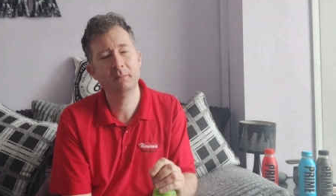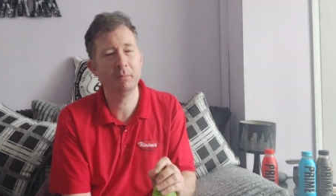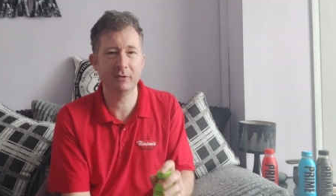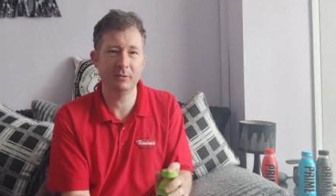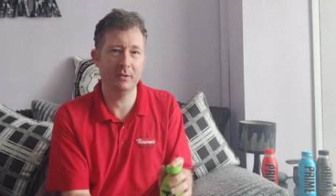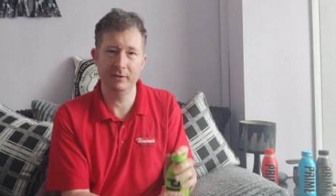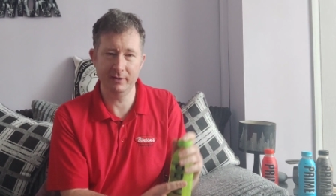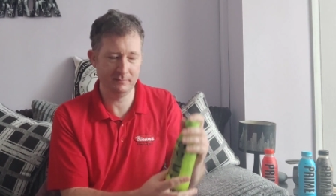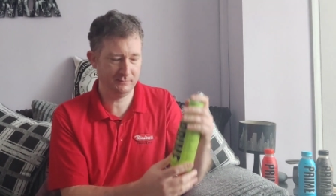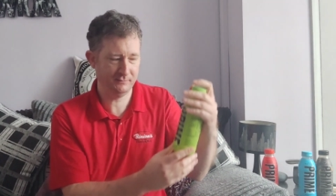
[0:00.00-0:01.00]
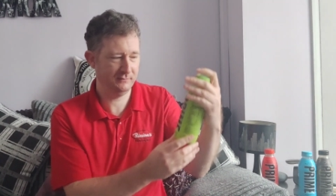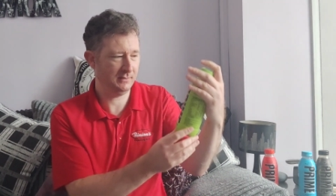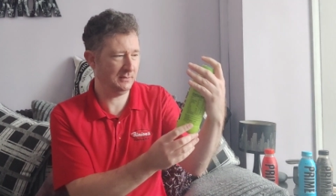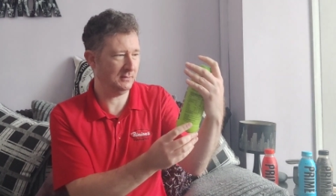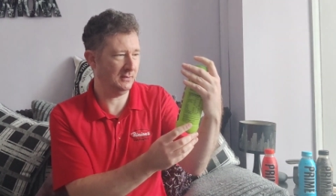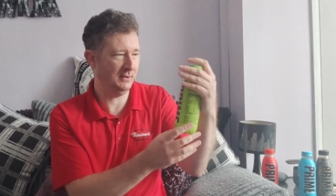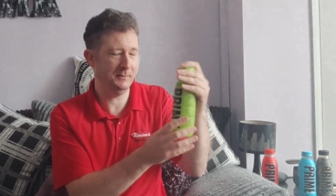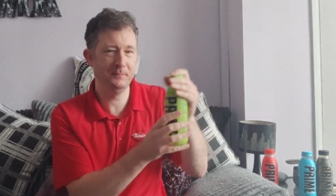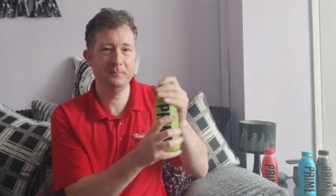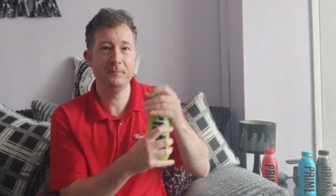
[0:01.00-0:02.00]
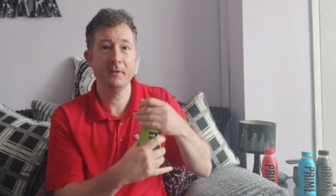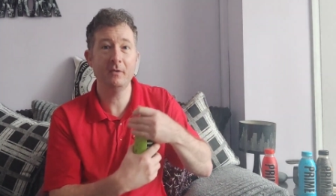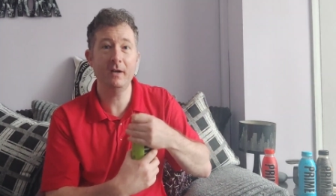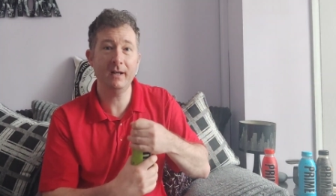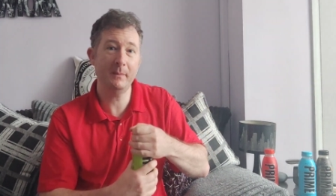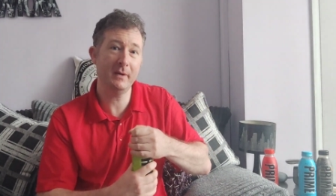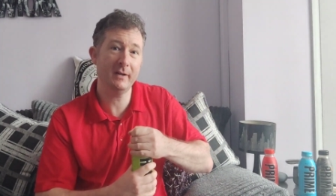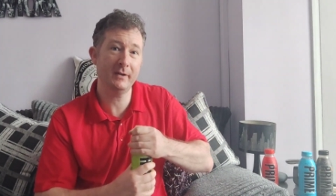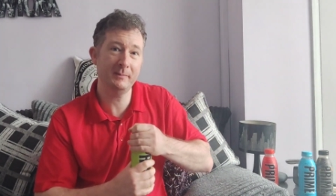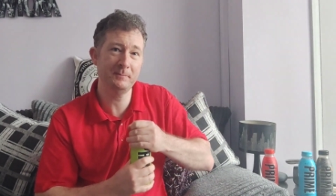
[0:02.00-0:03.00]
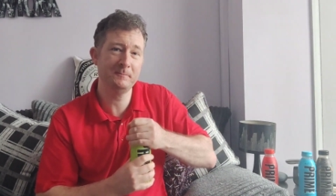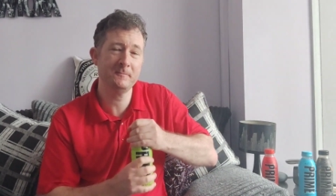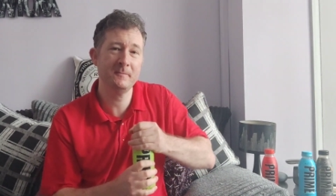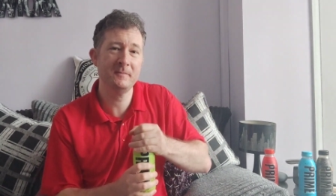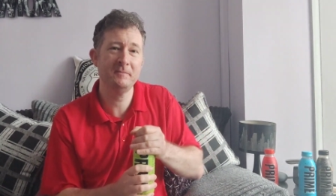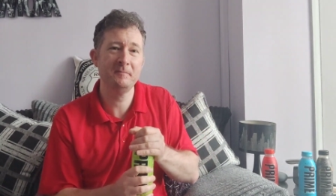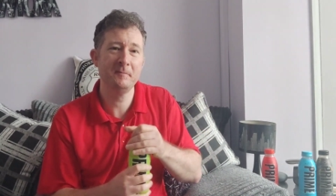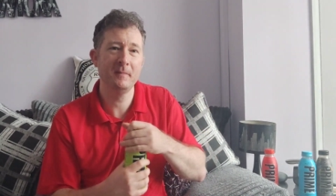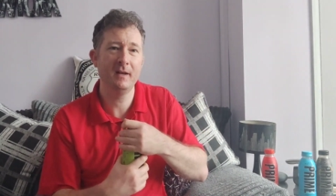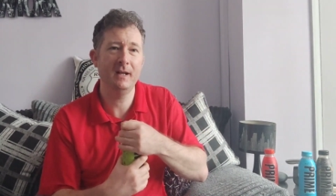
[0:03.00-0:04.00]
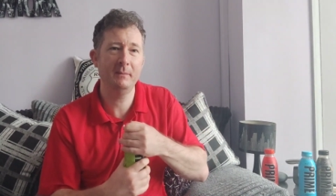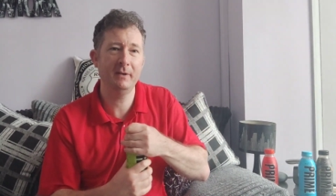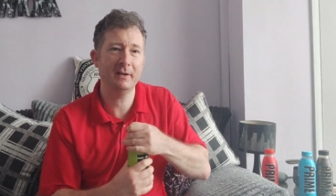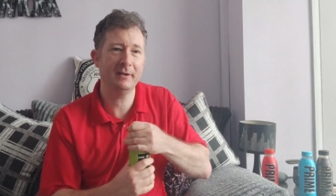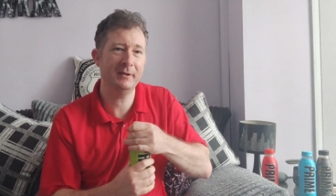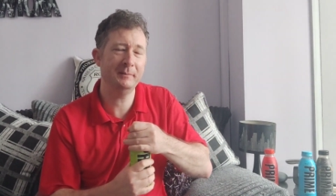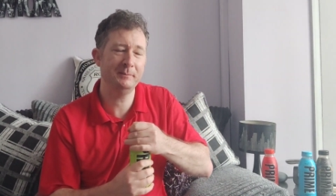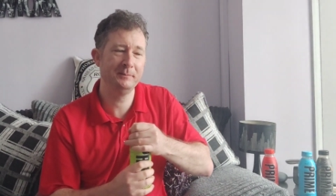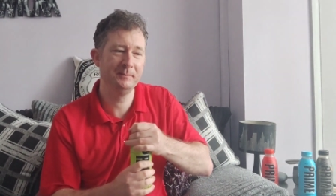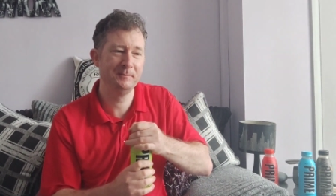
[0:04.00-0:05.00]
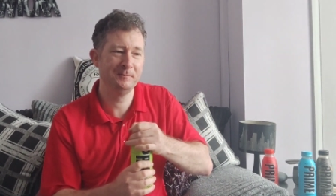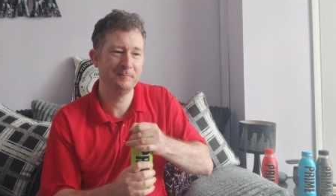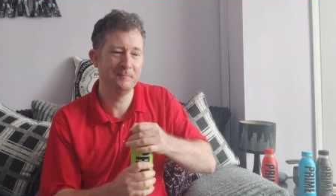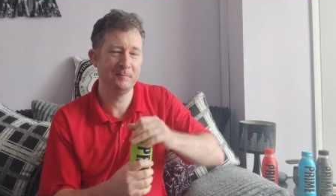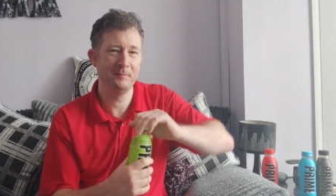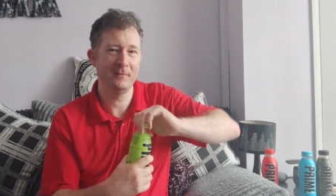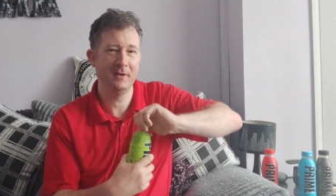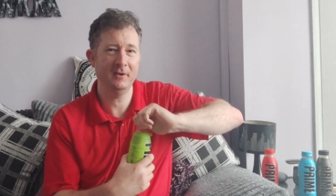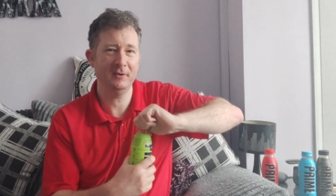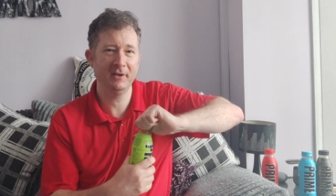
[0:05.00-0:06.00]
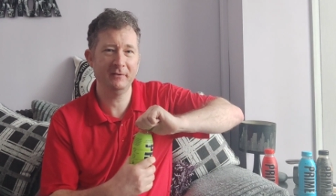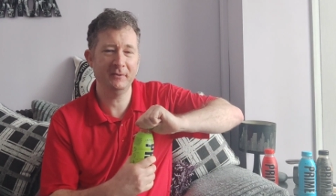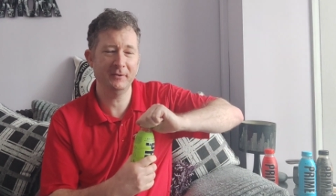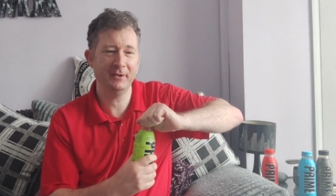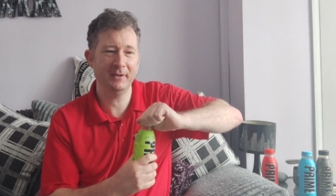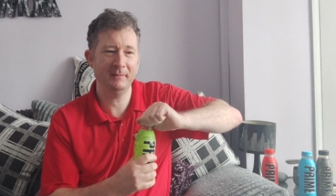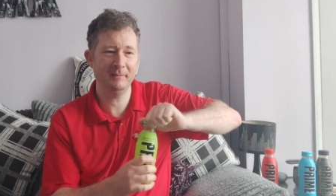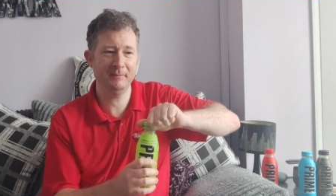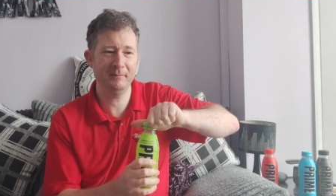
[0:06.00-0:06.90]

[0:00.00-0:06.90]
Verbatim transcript: But what do I know? What do I know? Right, lemon and lime. Lemon and lime. Not looking forward to it.